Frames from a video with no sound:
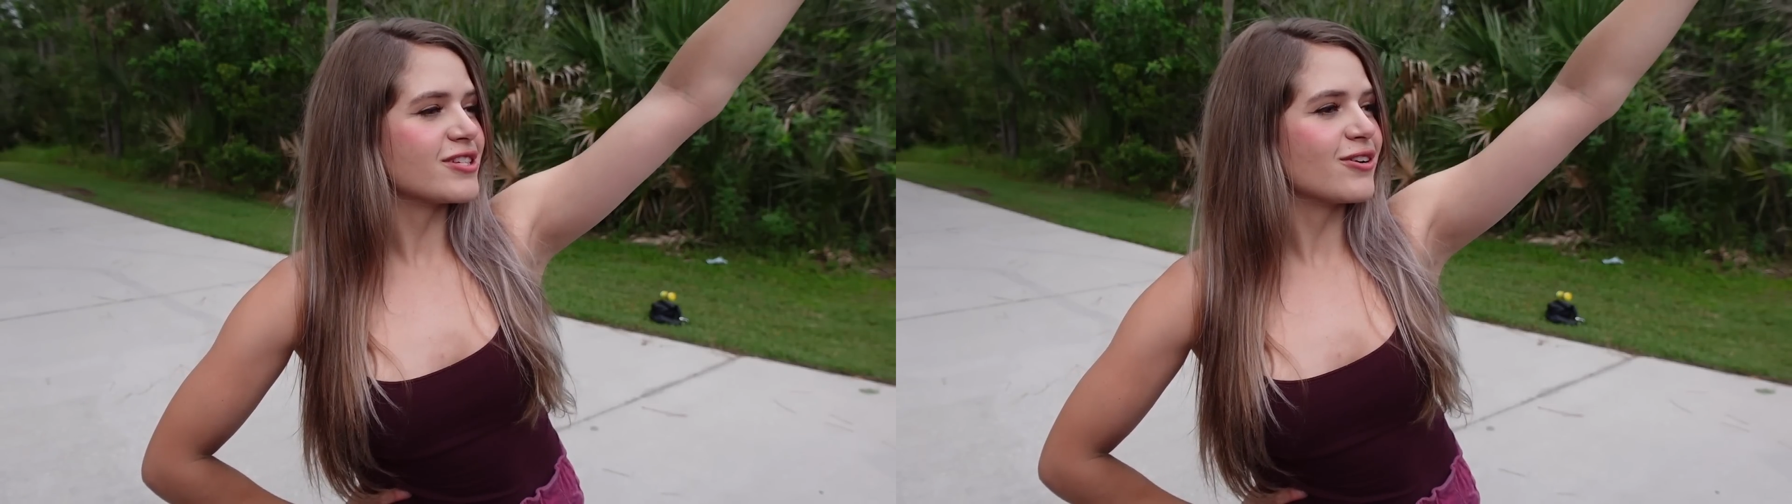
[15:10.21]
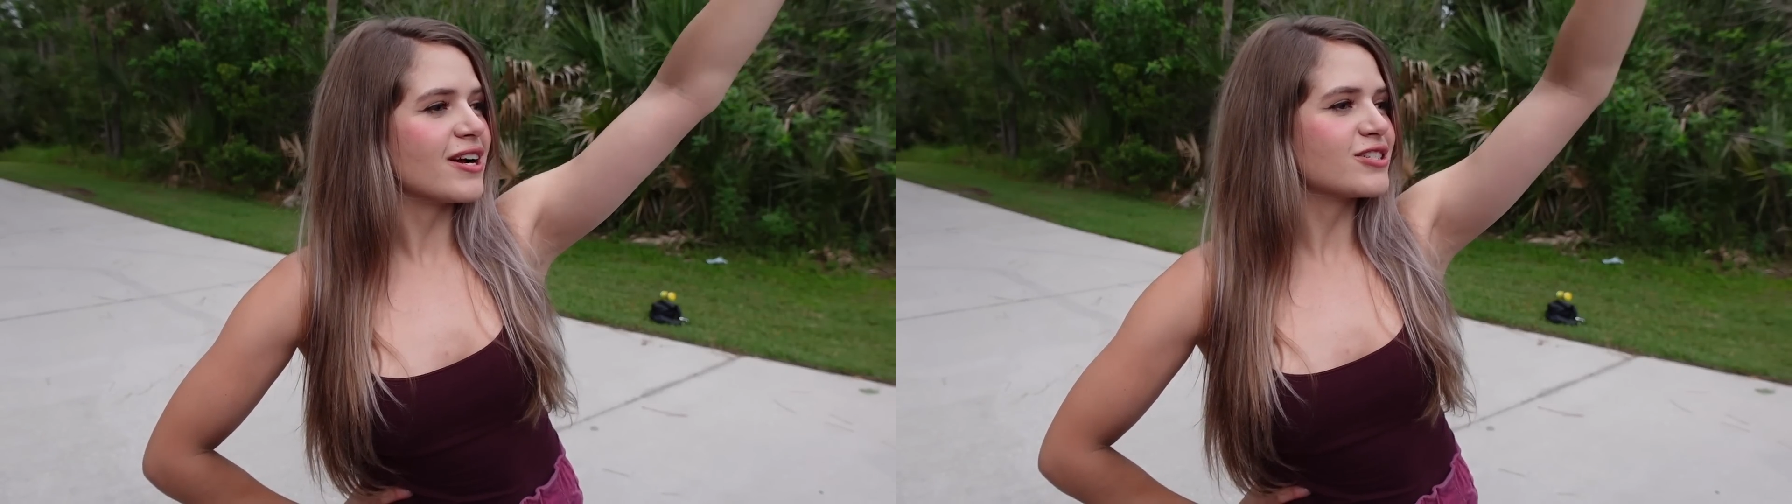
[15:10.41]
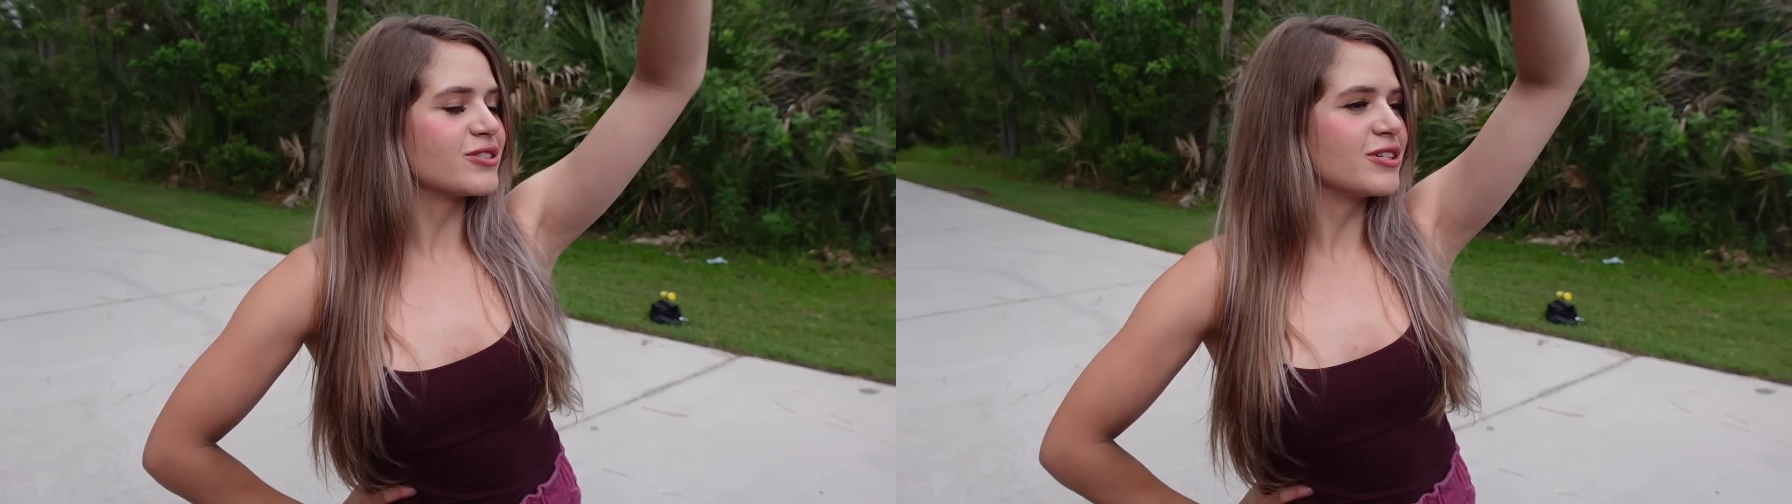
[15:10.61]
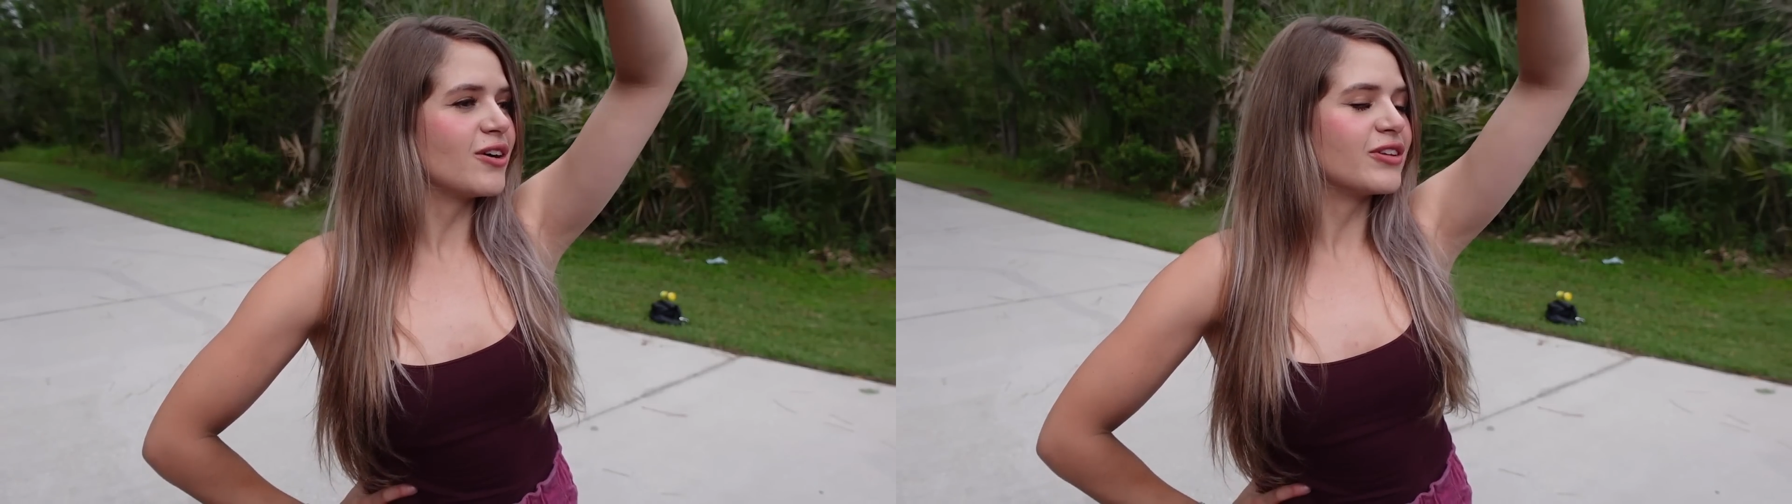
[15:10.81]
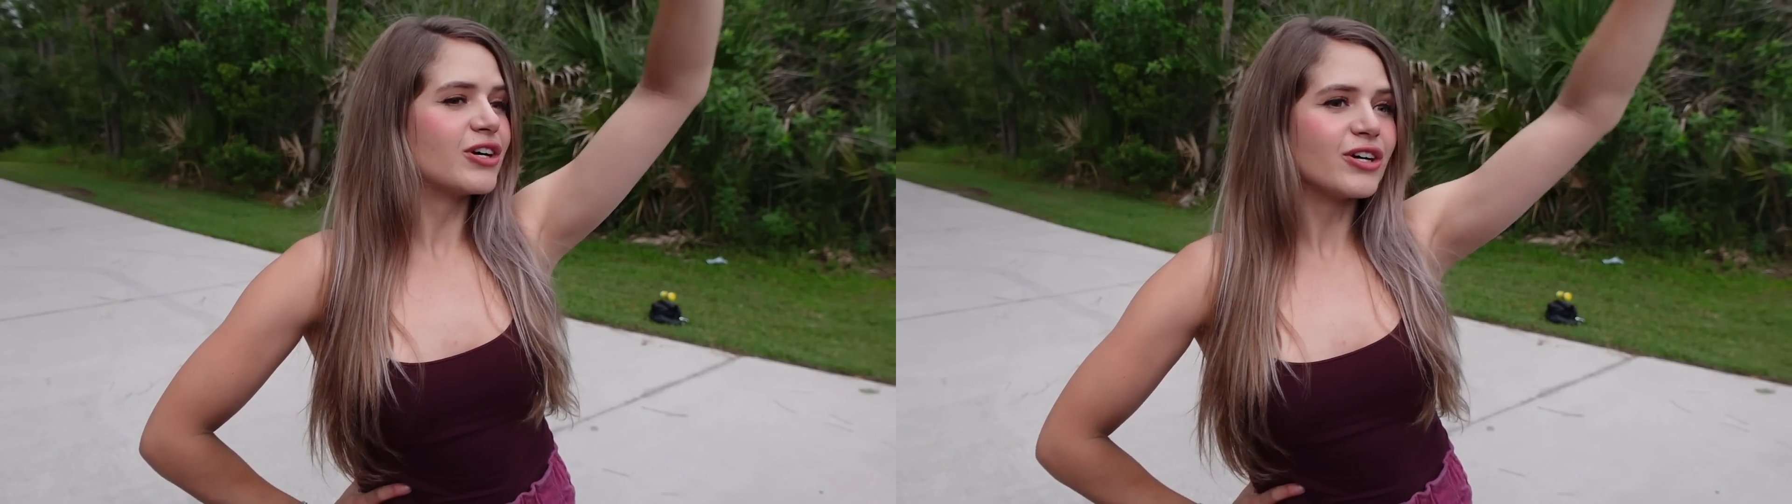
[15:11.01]
that are actually
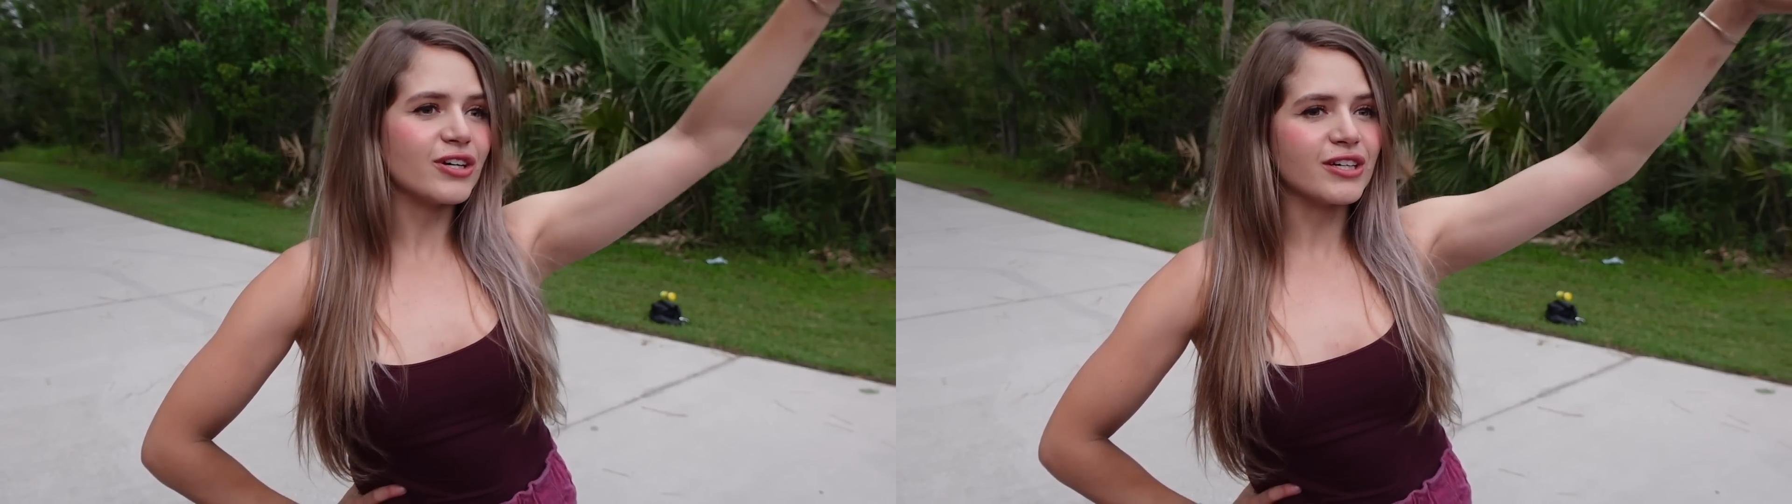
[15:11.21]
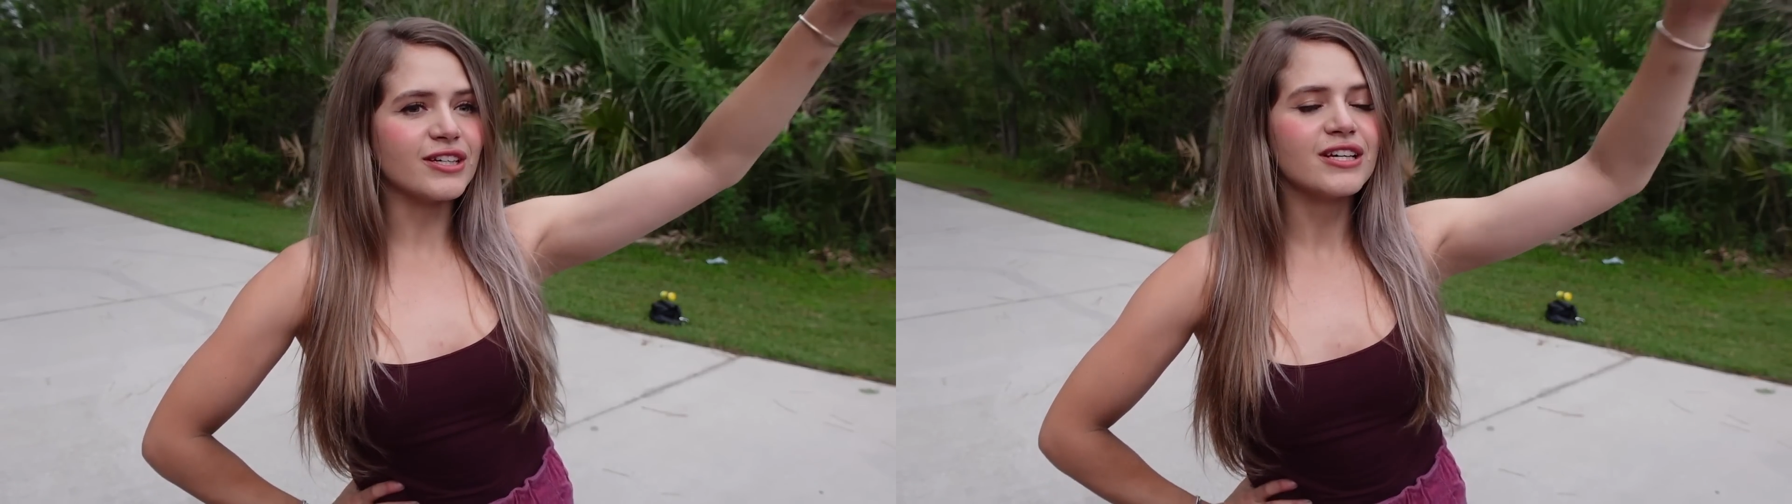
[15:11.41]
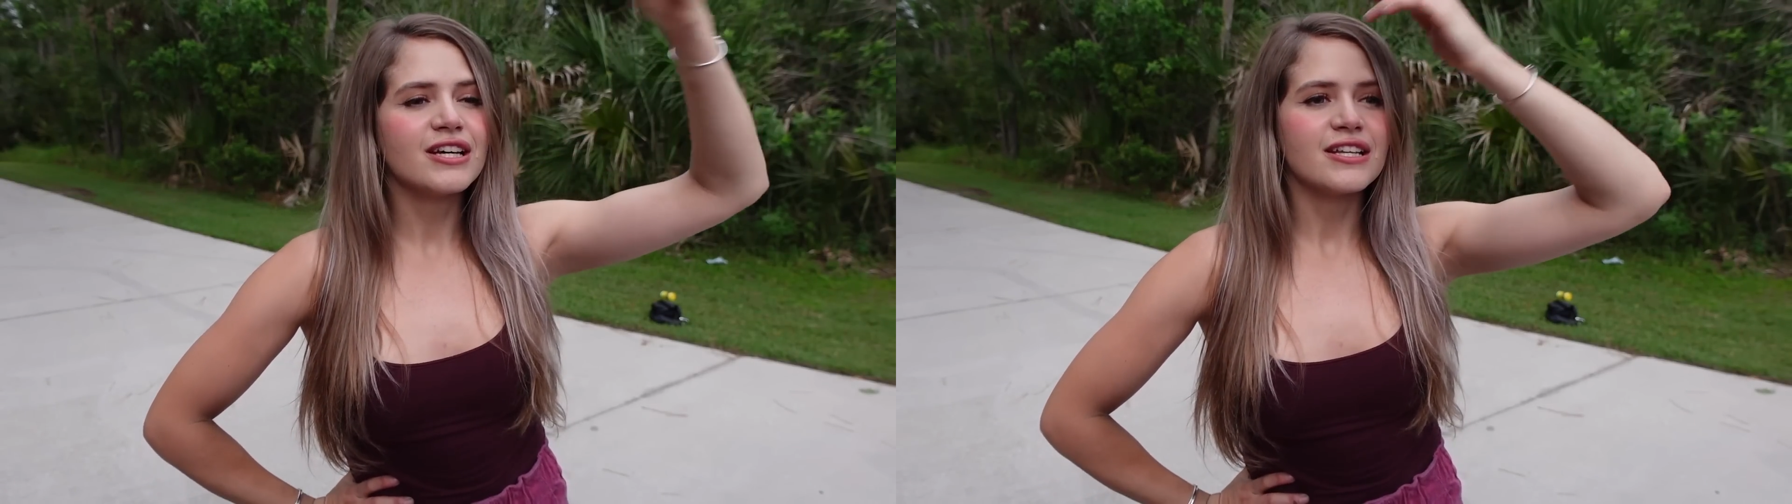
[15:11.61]
on the hood